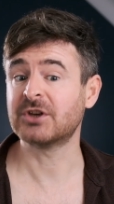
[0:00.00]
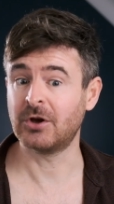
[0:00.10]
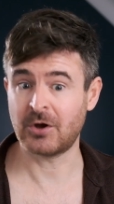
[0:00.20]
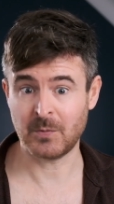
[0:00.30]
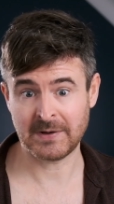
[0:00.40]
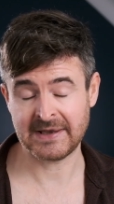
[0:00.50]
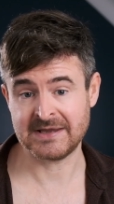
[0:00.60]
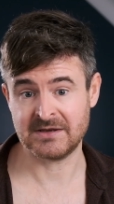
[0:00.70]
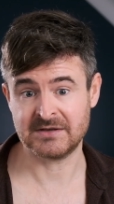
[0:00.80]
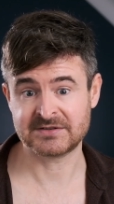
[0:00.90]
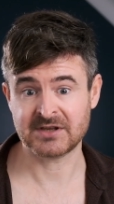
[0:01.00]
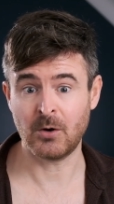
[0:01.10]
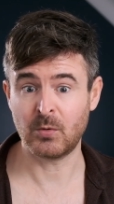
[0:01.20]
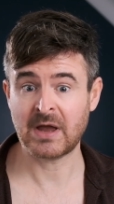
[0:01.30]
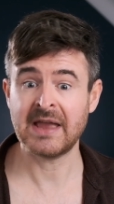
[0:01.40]
and completeness,
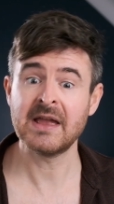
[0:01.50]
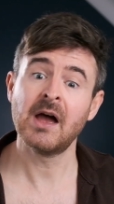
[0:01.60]
okay?